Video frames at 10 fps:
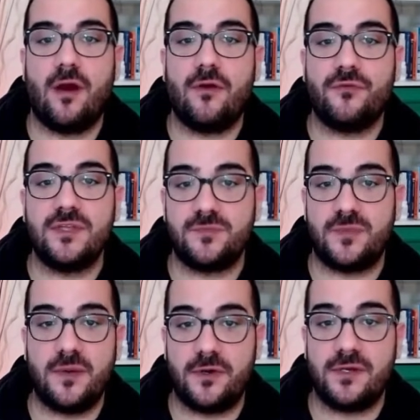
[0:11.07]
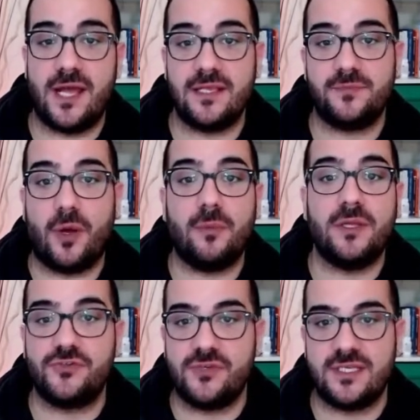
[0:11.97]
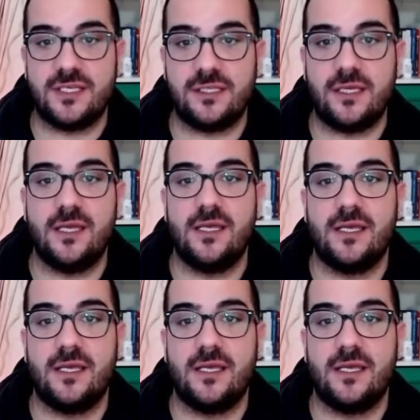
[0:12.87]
of this paper that is published recently